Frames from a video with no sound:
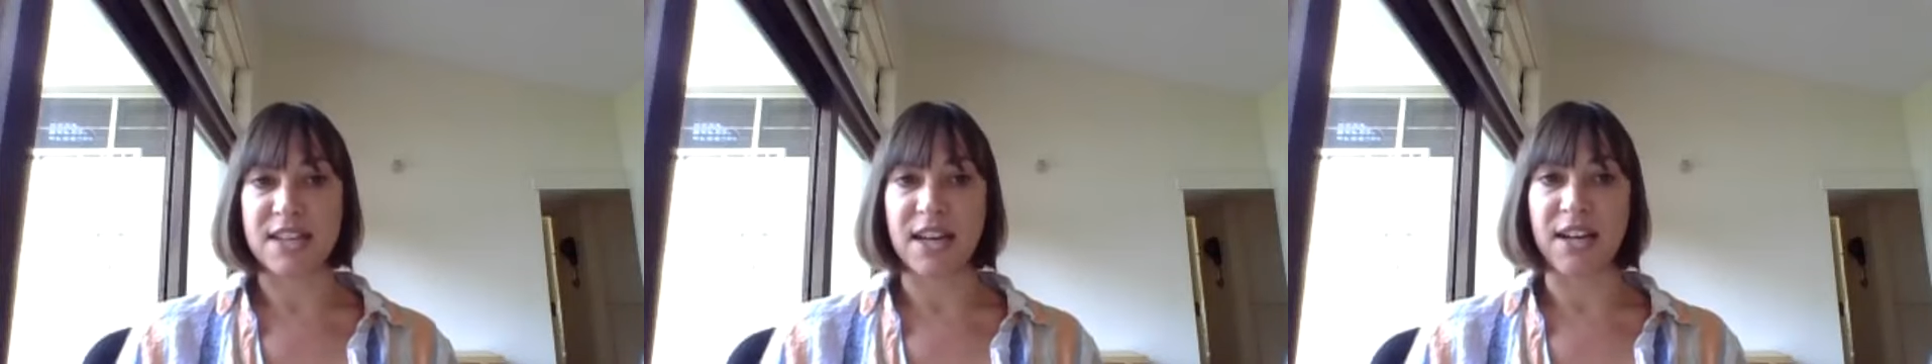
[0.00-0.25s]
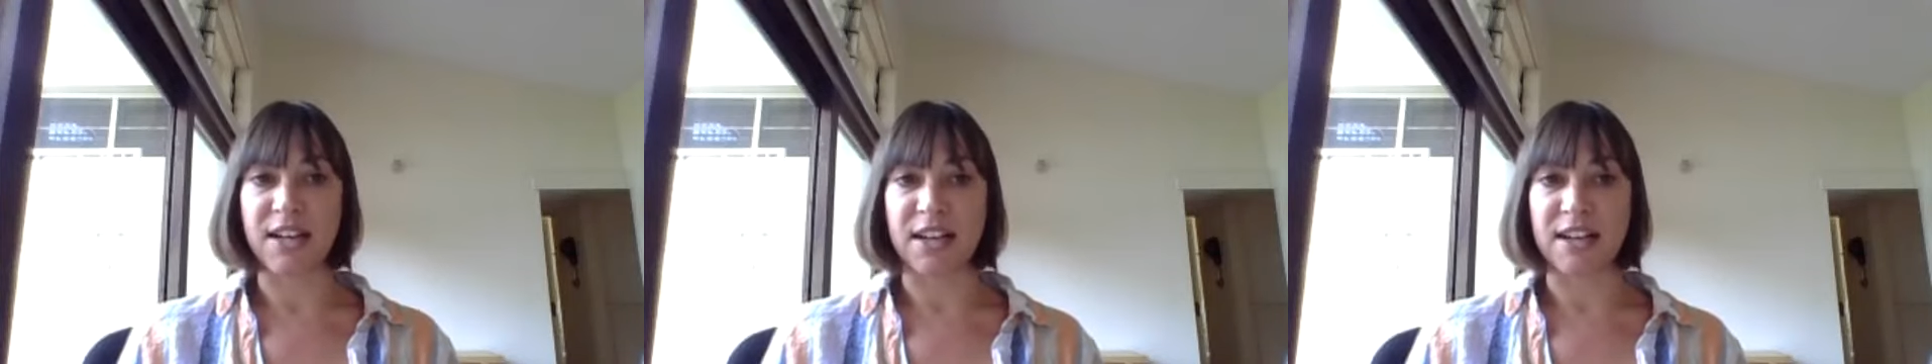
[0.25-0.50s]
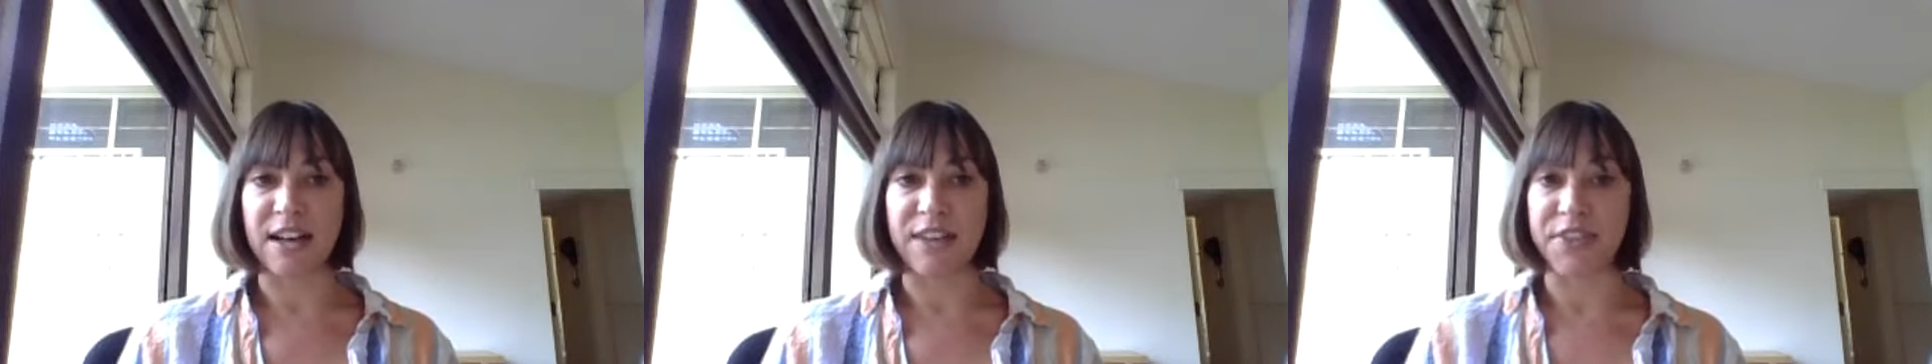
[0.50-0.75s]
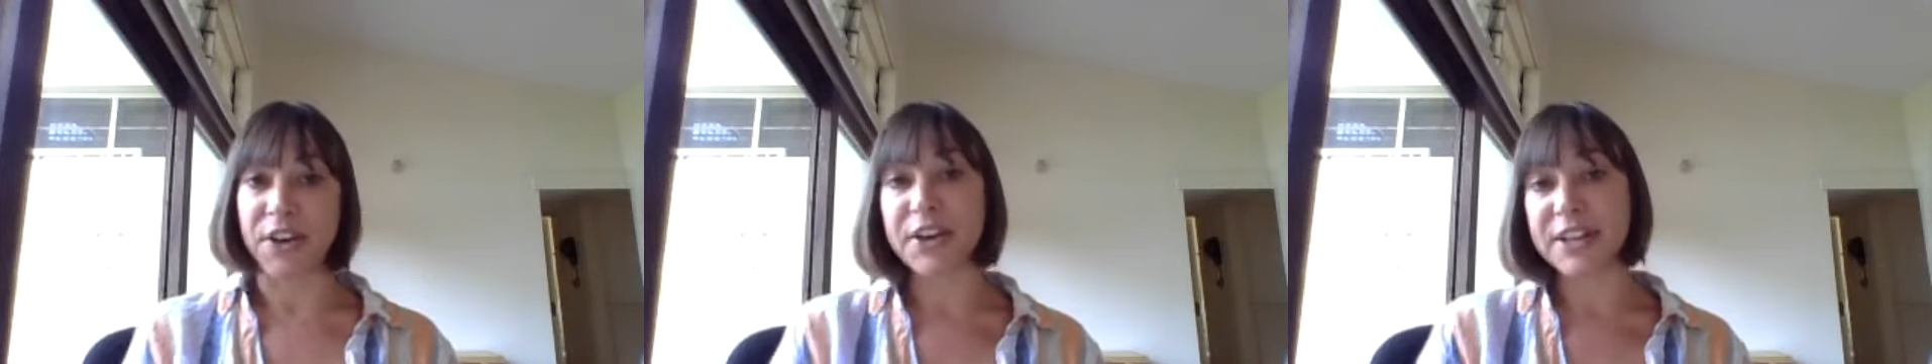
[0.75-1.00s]
hunger at
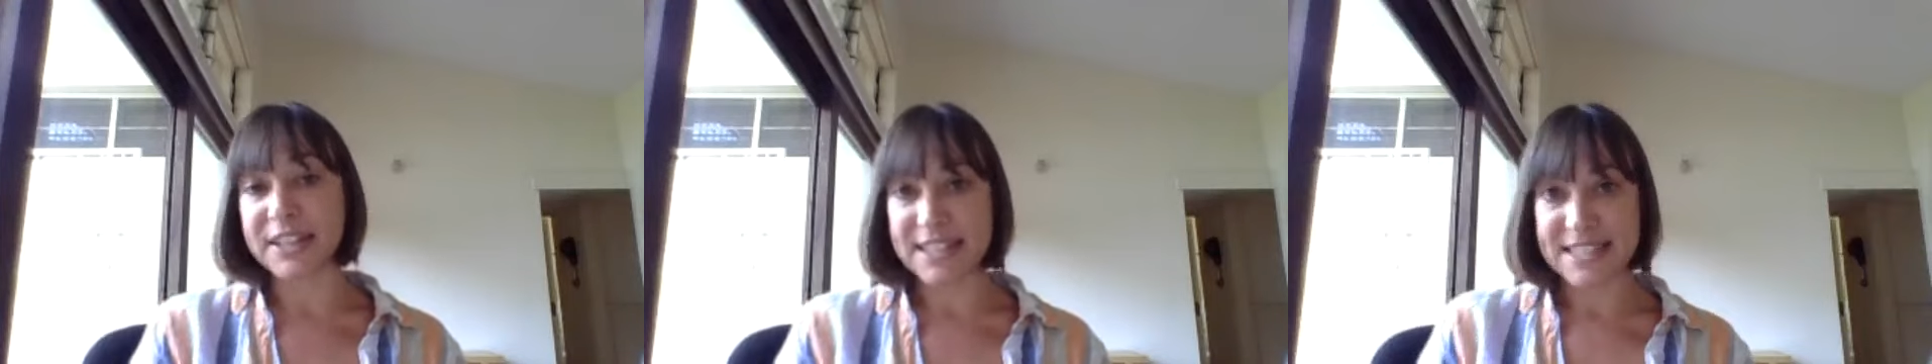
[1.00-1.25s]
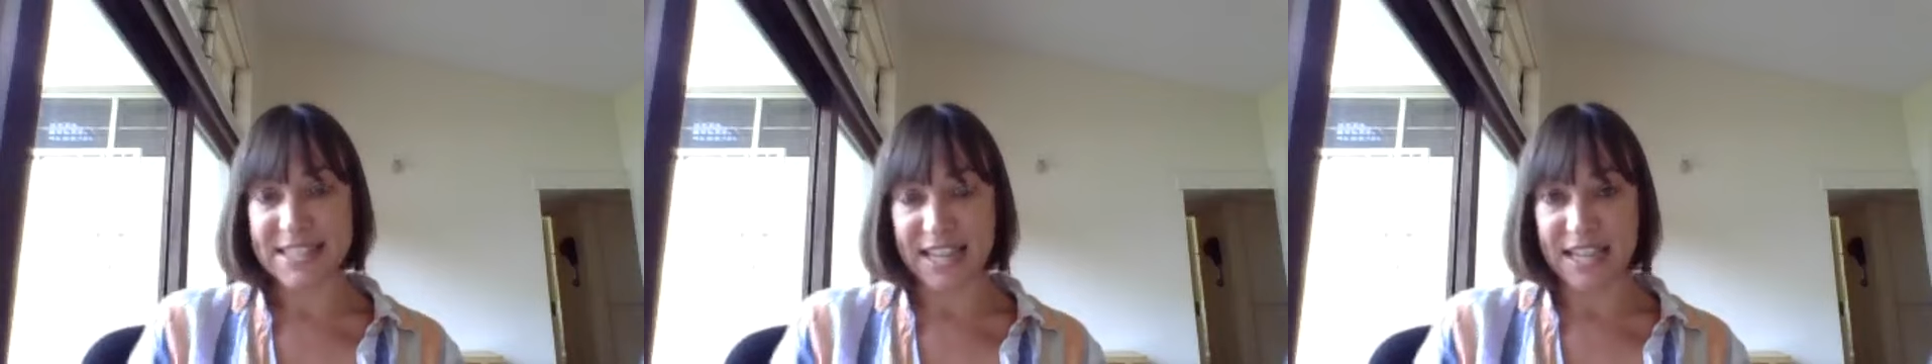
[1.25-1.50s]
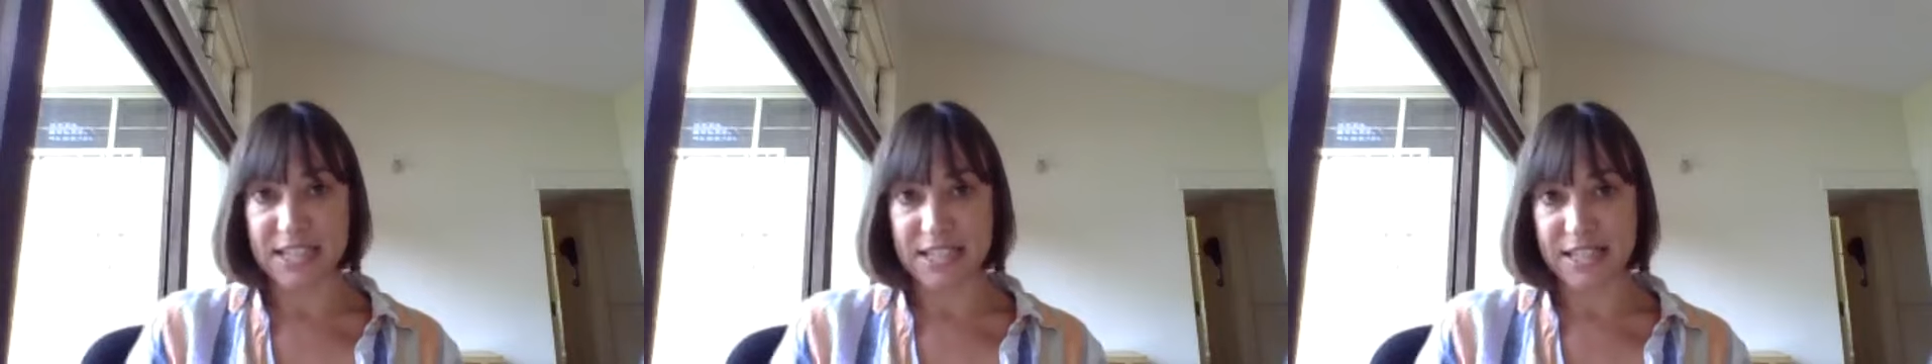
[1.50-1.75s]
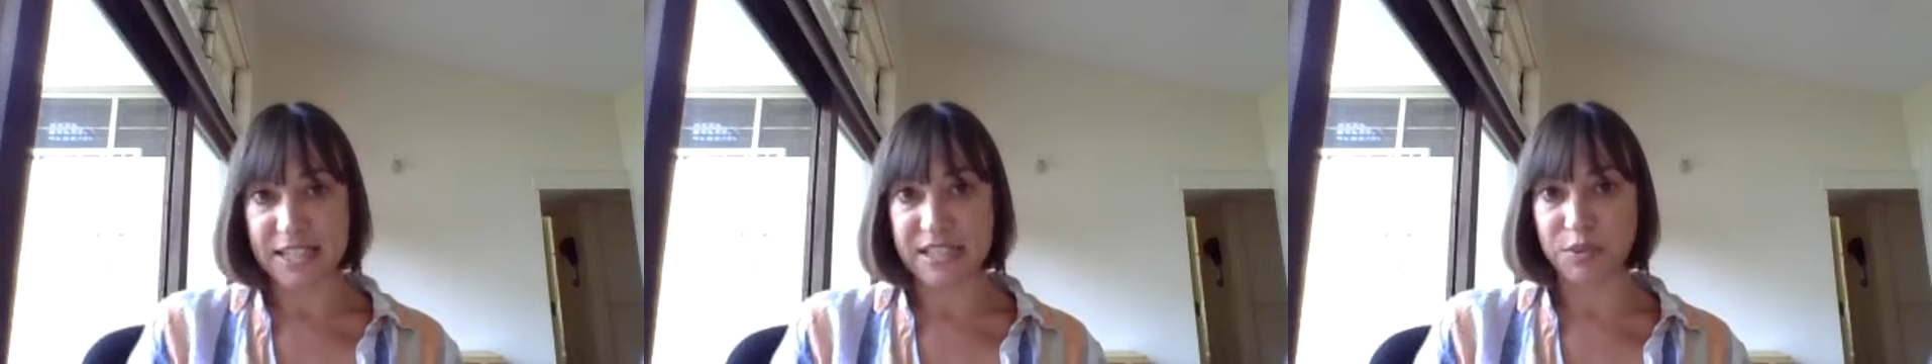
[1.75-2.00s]
the earlier
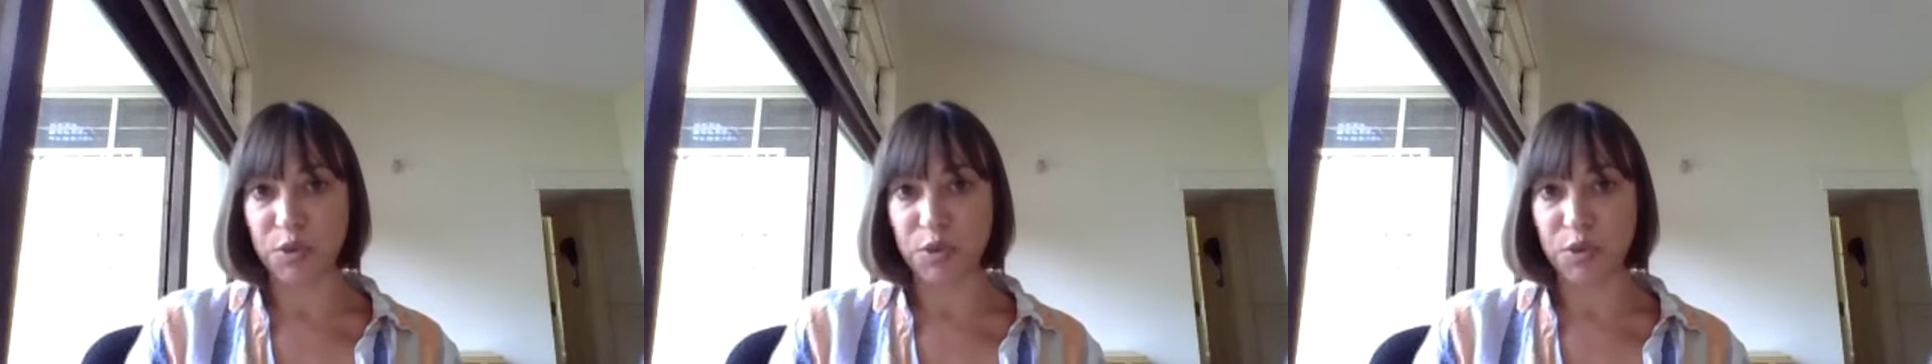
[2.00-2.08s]
stages.